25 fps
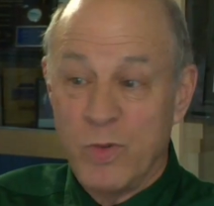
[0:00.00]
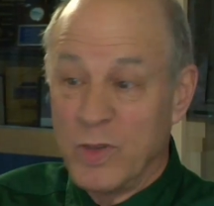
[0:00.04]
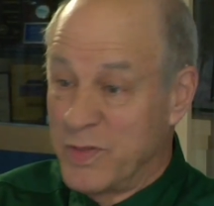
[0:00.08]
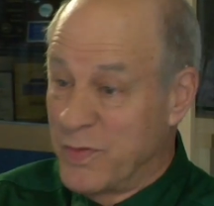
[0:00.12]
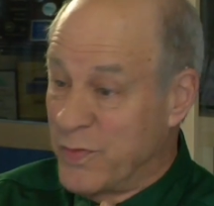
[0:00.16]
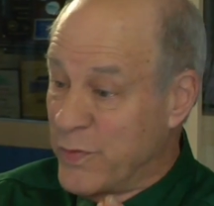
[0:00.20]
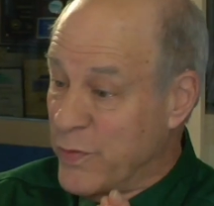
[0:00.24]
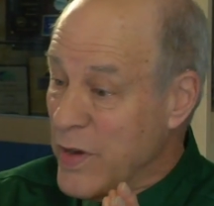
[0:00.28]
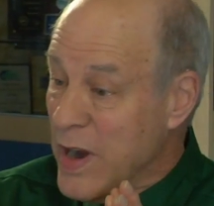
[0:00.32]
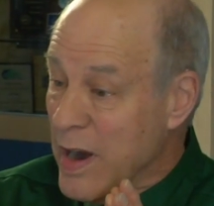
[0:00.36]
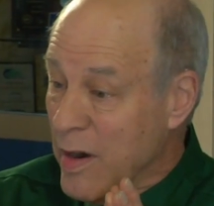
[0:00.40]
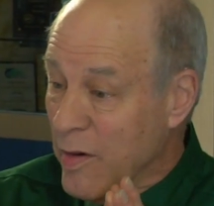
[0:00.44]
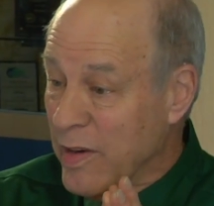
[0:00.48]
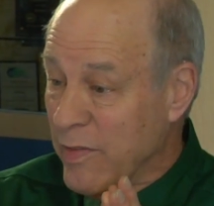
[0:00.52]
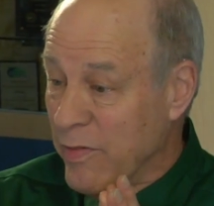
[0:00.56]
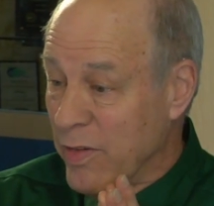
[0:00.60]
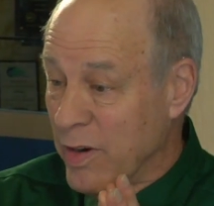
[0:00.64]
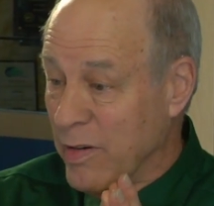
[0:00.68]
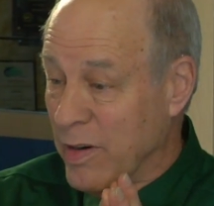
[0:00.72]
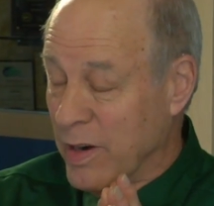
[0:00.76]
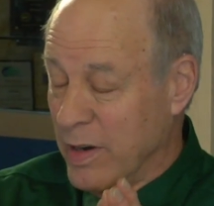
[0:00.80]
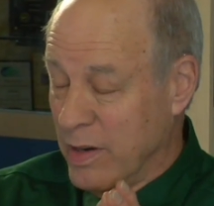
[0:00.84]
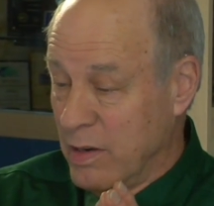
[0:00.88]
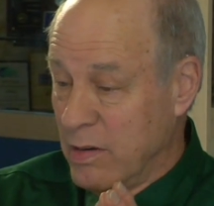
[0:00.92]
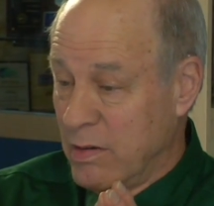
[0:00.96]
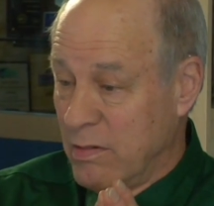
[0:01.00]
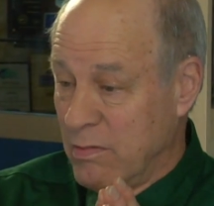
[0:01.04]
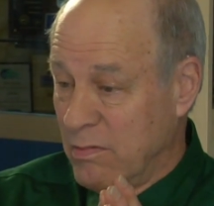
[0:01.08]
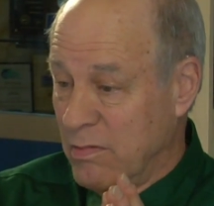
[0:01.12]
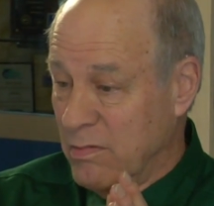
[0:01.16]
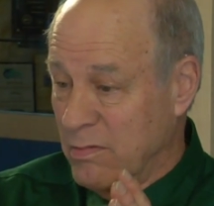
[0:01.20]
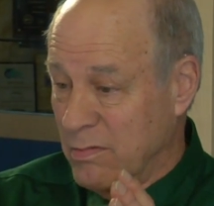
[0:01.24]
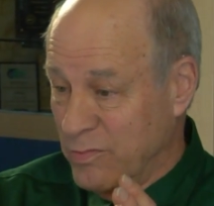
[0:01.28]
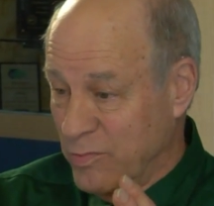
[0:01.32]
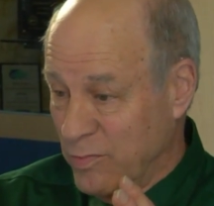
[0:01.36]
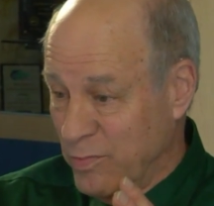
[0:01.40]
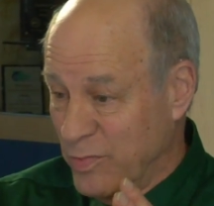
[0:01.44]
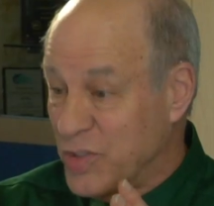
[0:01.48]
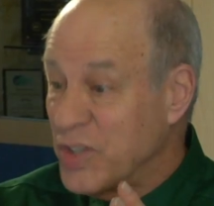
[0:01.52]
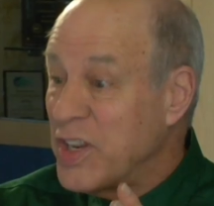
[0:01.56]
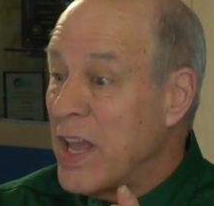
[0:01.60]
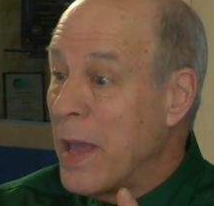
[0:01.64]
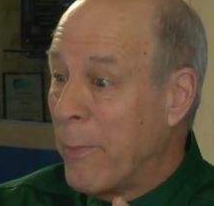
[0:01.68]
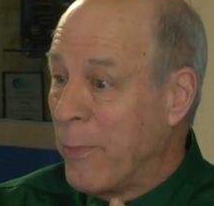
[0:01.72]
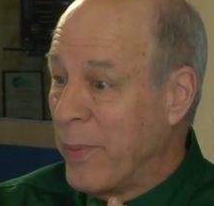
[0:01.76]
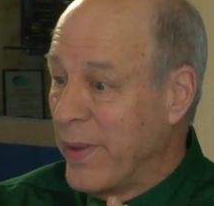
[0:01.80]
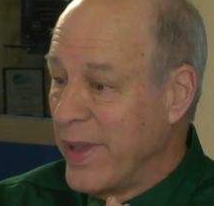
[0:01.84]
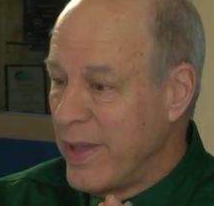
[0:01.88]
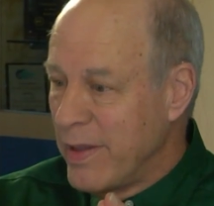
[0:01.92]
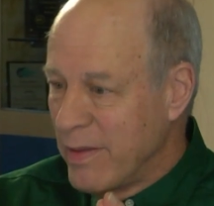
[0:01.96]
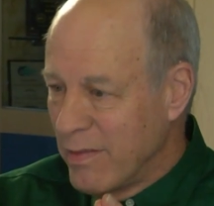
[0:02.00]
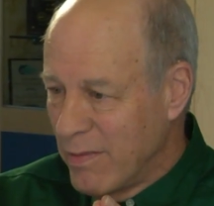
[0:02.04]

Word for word: was very, very skimpy,